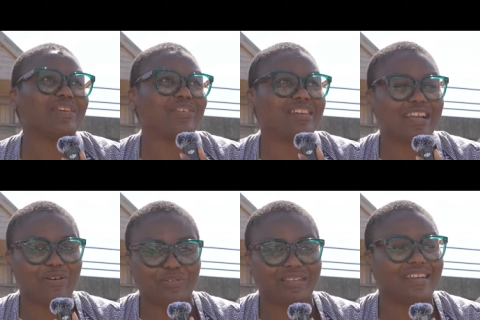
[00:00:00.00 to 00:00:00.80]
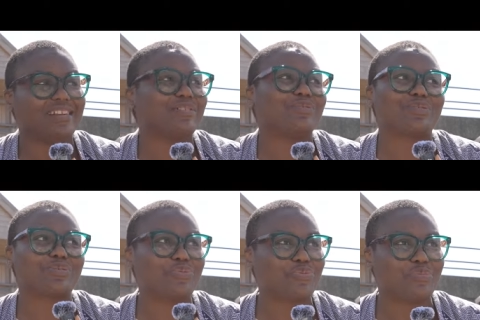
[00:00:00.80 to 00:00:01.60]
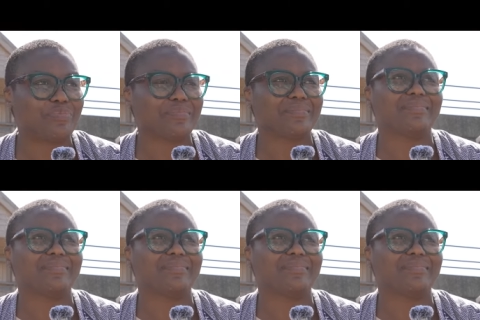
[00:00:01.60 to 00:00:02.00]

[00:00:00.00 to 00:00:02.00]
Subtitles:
even their hotel. There was no room.